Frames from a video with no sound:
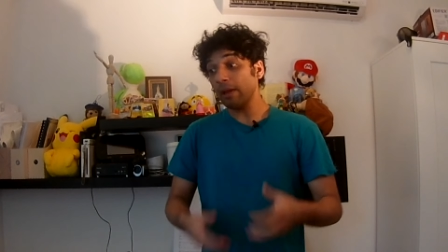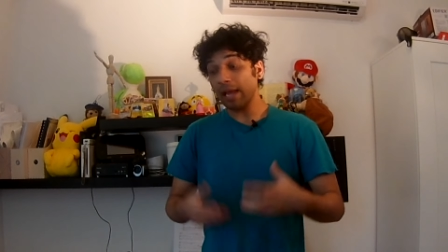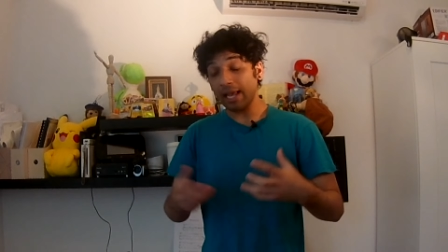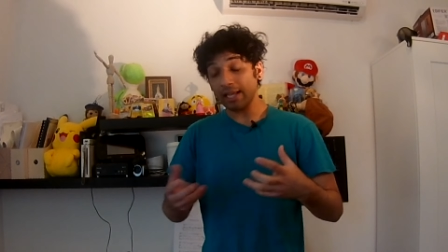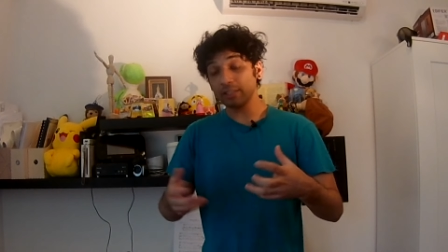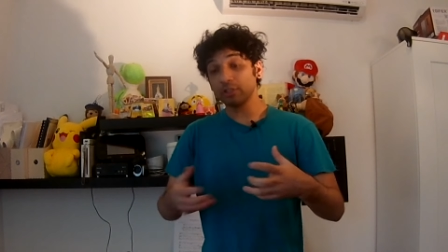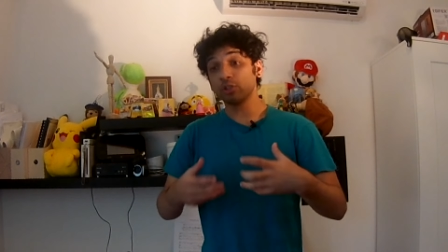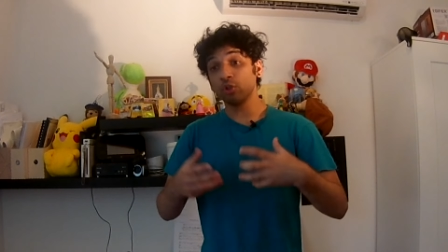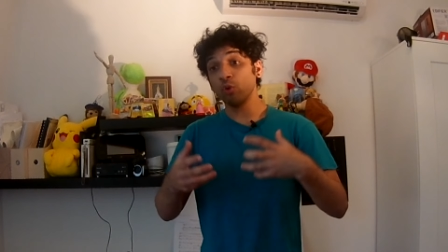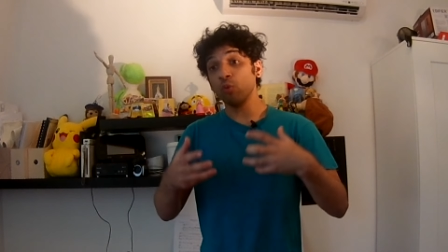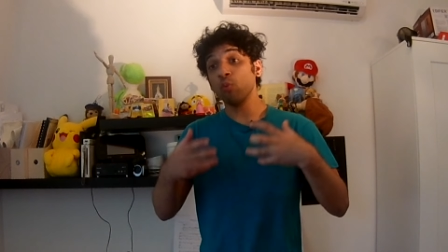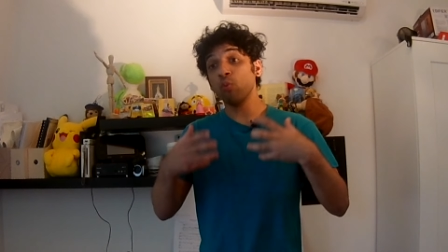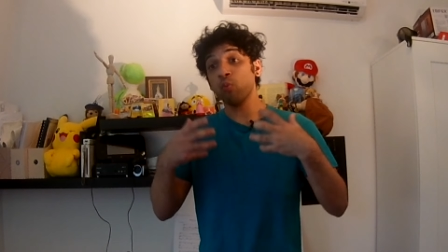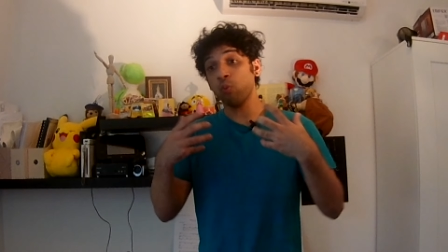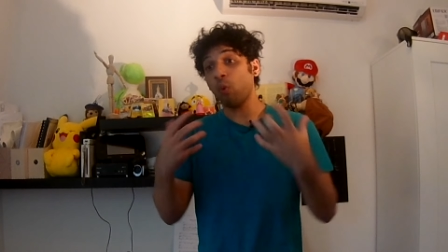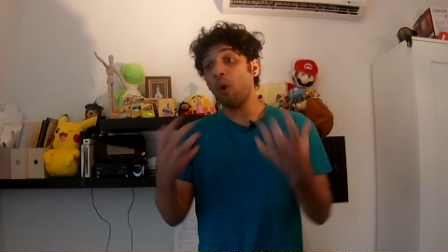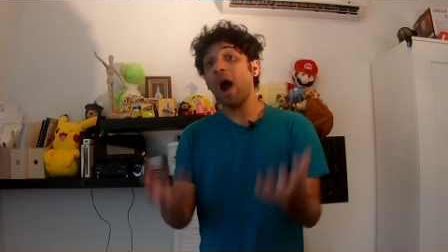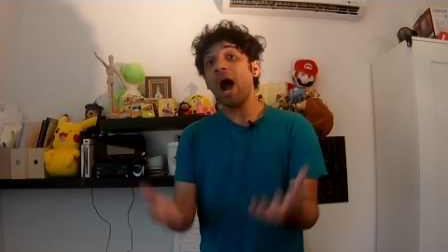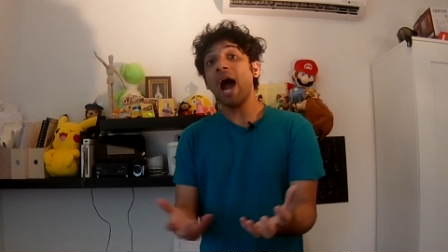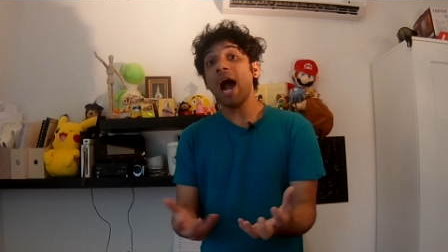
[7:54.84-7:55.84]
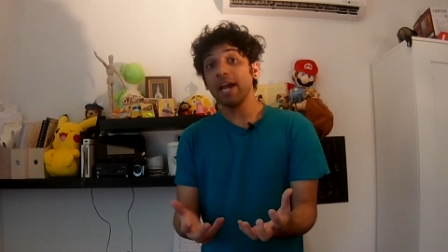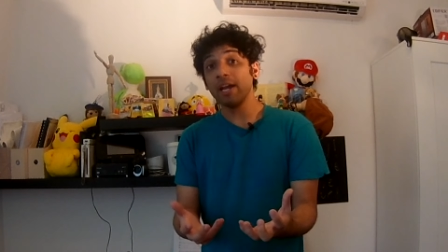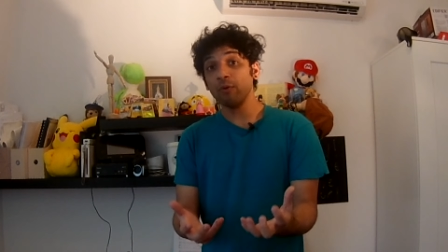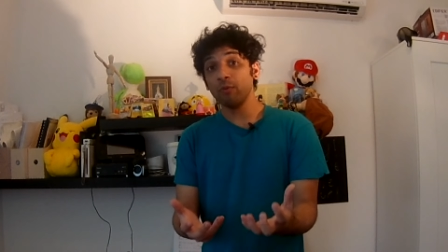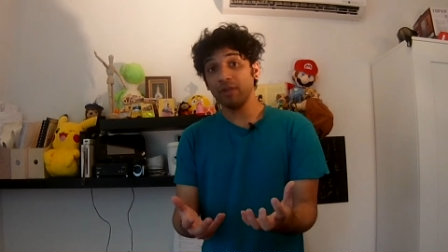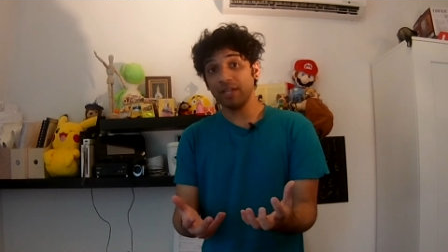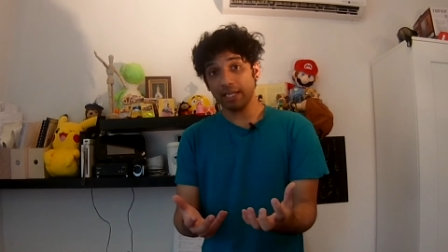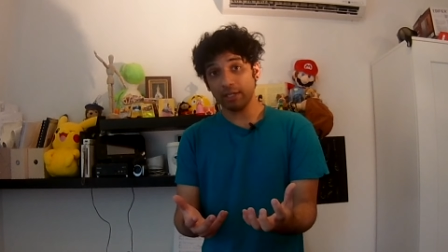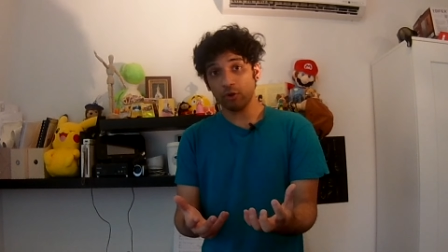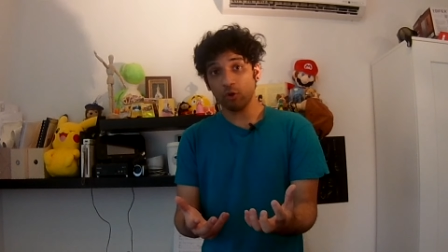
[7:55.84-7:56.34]
as to why
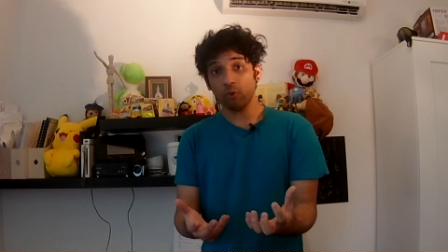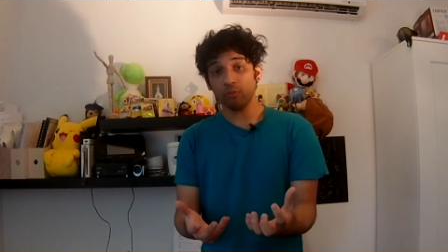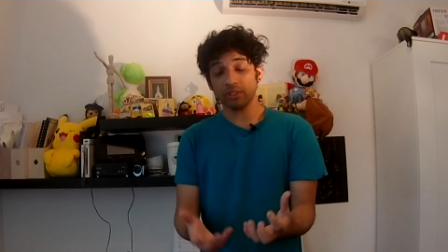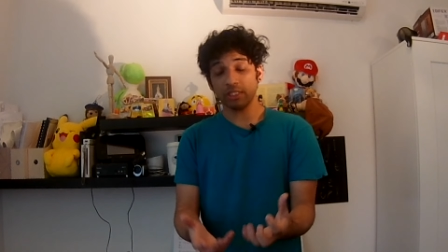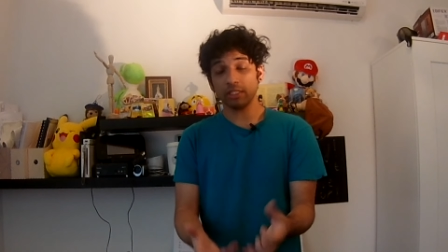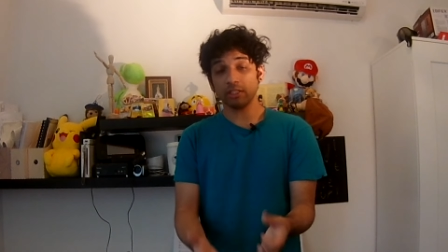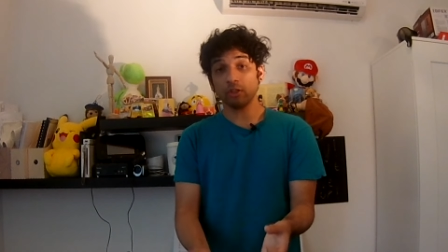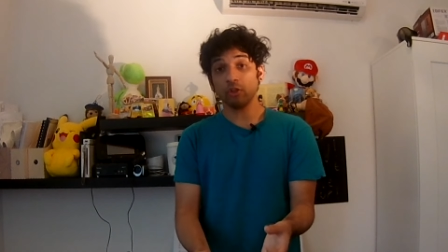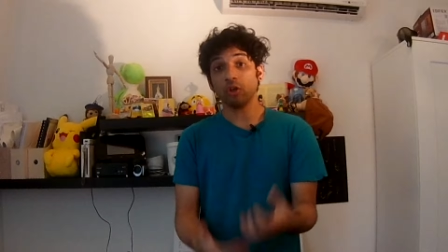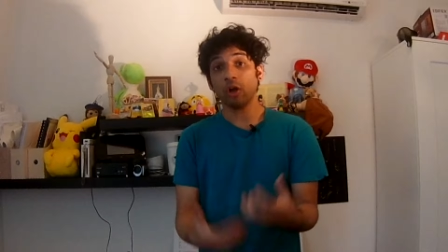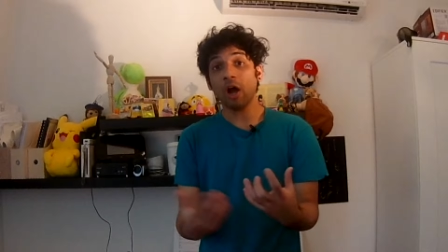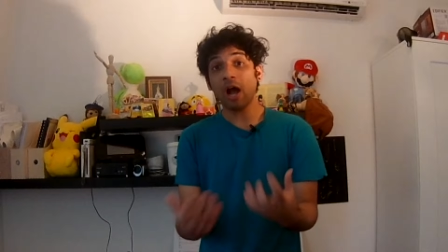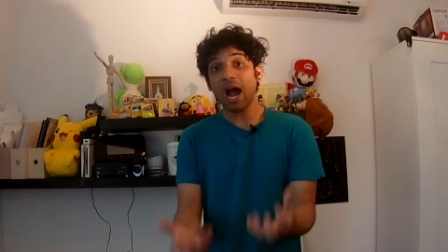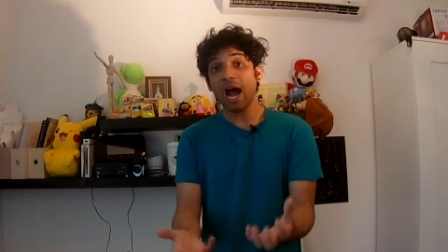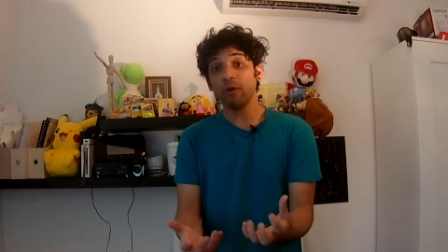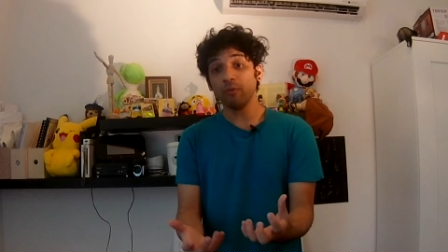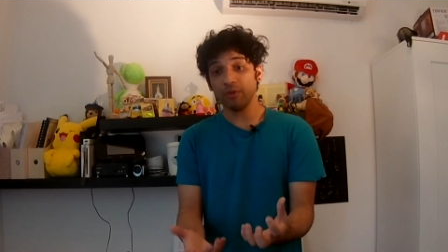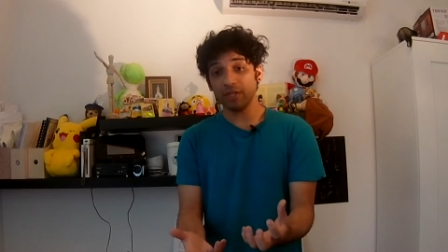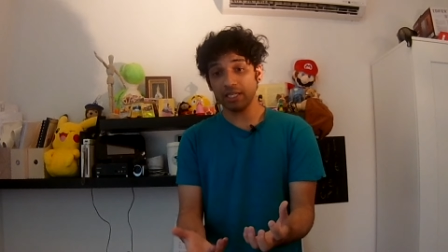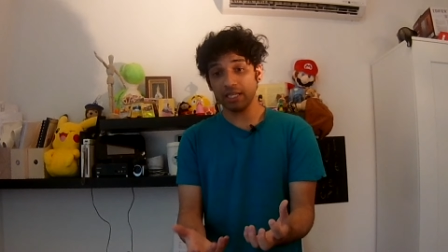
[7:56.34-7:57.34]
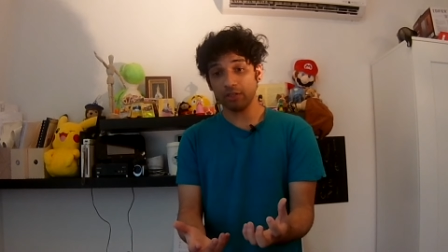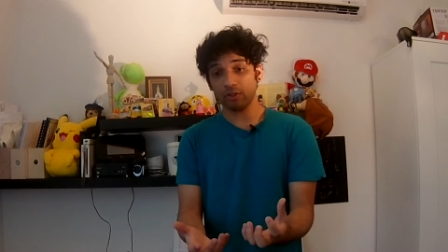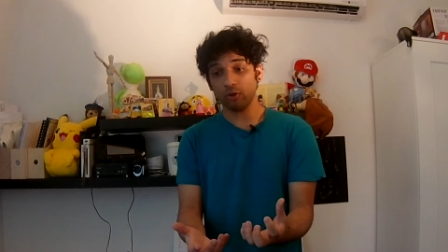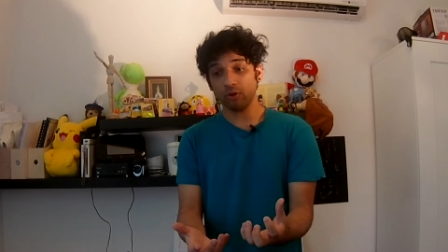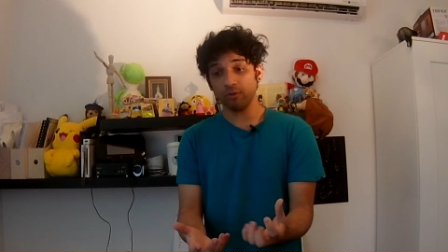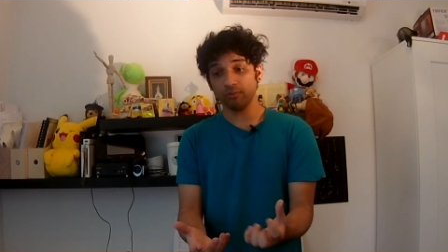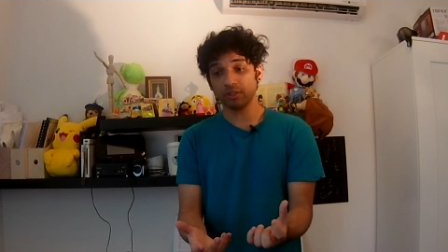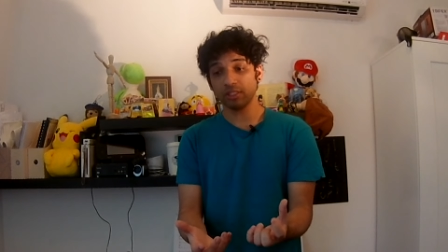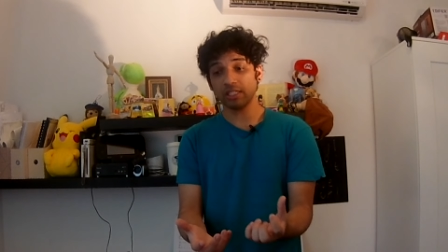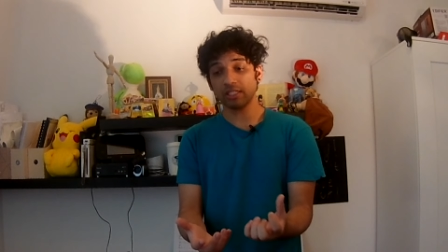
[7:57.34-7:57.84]
we get homesickness or how we get
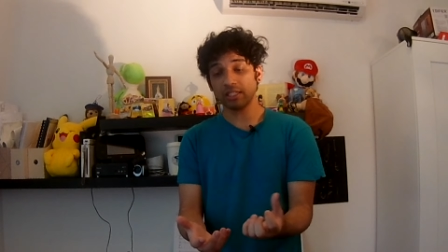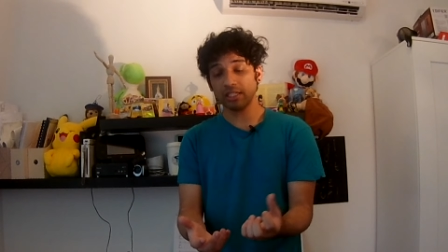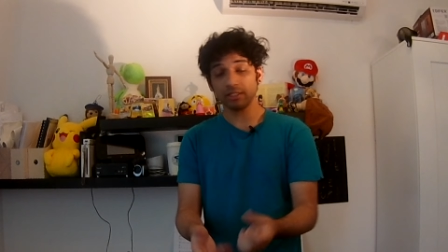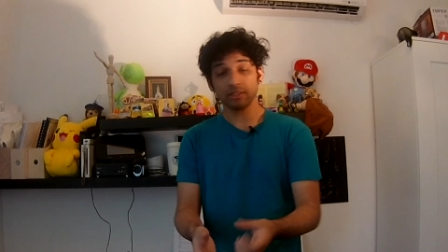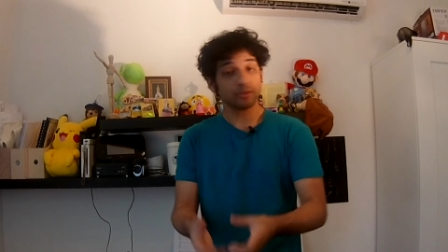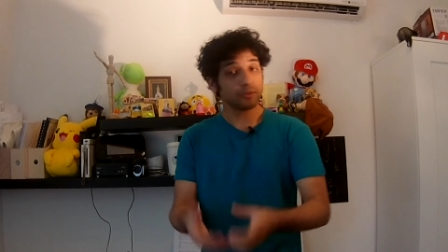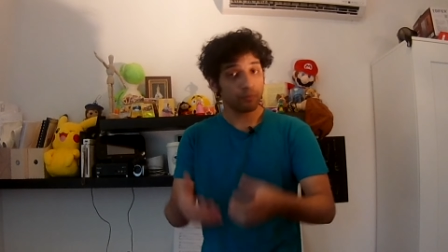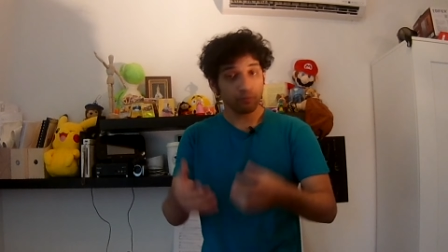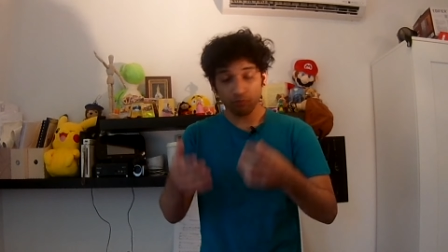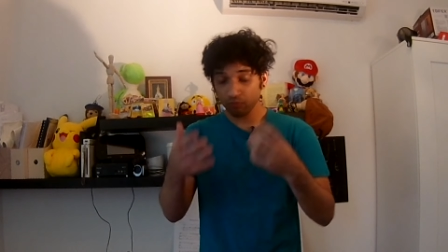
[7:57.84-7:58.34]
homesickness,